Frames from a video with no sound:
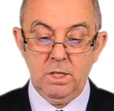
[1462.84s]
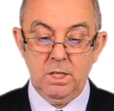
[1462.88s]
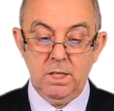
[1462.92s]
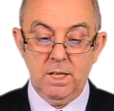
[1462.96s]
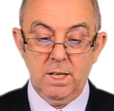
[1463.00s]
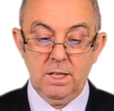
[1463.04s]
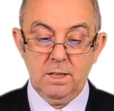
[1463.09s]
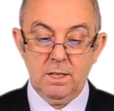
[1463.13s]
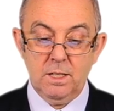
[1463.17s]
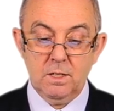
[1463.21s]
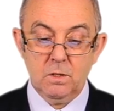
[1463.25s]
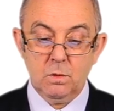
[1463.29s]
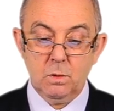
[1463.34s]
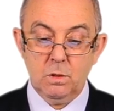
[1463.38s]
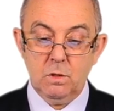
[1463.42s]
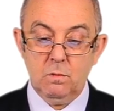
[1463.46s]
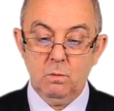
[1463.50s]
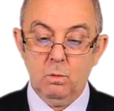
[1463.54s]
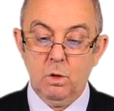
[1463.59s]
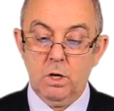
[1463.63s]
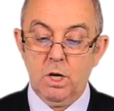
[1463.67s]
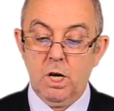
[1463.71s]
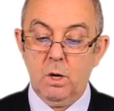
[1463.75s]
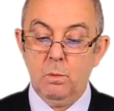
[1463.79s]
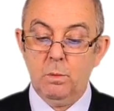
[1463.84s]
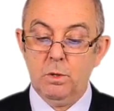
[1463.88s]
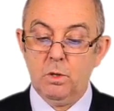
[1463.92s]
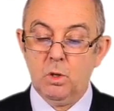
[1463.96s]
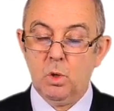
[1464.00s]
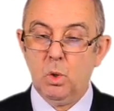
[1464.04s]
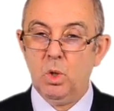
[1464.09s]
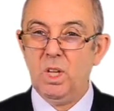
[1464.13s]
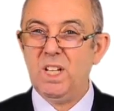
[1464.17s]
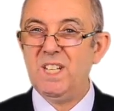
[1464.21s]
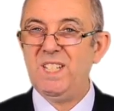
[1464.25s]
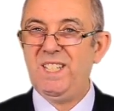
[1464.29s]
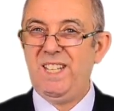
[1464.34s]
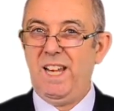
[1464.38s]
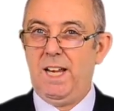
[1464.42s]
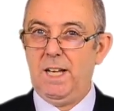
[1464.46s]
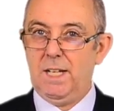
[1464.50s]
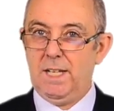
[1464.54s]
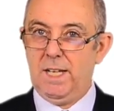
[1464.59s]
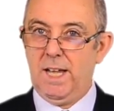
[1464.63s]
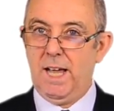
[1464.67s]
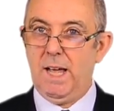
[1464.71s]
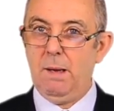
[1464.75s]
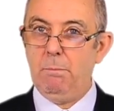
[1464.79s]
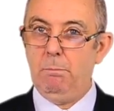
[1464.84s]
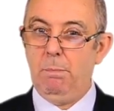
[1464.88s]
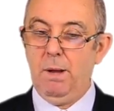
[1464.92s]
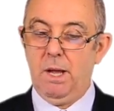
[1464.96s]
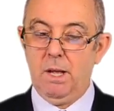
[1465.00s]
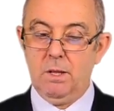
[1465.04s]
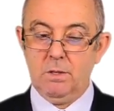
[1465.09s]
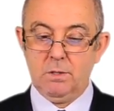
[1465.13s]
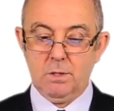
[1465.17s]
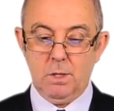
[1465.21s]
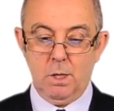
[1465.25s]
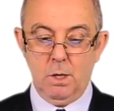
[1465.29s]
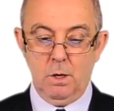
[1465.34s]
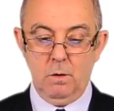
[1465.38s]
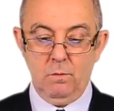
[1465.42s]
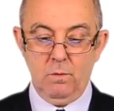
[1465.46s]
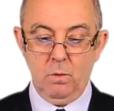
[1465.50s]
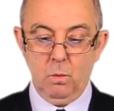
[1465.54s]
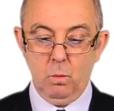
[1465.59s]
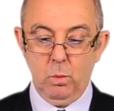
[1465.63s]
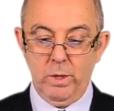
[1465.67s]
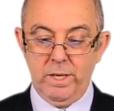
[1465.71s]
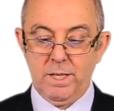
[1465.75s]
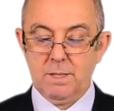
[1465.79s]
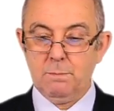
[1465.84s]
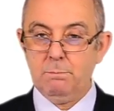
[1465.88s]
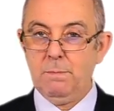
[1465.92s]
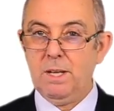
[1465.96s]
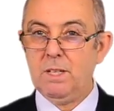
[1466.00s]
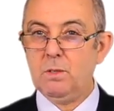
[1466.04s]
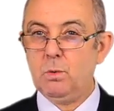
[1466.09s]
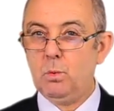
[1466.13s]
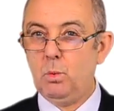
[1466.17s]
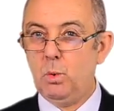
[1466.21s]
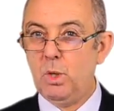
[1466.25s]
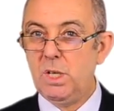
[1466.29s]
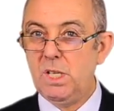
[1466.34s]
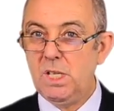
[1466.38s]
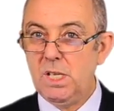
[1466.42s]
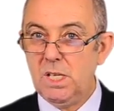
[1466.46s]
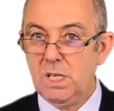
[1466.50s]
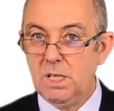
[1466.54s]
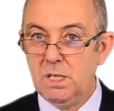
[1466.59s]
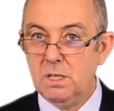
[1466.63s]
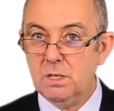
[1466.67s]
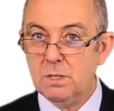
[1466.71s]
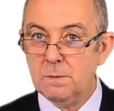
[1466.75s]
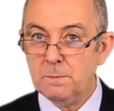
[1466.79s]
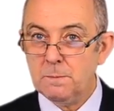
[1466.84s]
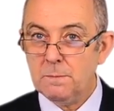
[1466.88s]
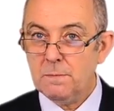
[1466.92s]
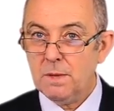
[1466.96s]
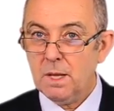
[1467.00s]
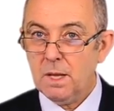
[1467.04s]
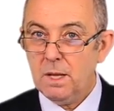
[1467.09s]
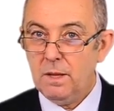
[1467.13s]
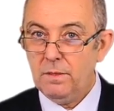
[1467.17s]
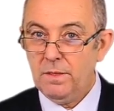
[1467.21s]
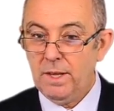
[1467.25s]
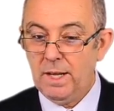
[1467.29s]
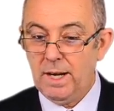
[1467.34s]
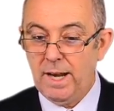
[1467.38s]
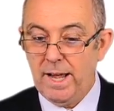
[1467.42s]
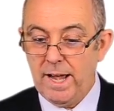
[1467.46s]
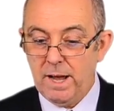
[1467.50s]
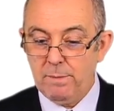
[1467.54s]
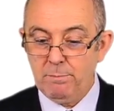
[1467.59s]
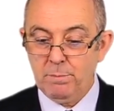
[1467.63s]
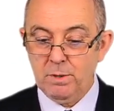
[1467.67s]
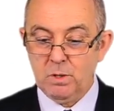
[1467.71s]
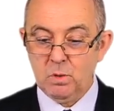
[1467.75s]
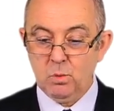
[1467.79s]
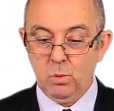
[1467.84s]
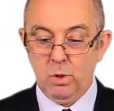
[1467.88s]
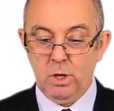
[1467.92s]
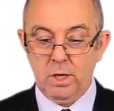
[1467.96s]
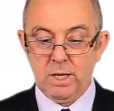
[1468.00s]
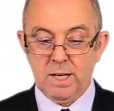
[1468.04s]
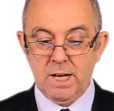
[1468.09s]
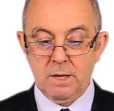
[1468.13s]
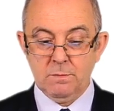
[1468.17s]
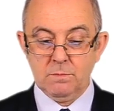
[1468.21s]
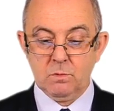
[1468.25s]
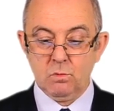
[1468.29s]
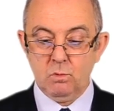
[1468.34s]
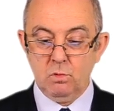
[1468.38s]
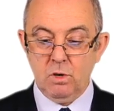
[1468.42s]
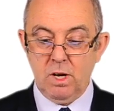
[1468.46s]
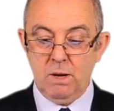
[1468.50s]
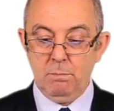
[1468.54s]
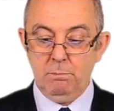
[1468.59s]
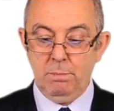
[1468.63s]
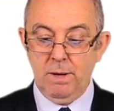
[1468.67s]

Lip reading: then you get this sort of what I would call a dead cat bounce over weeks, months, or years. That happens where it comes right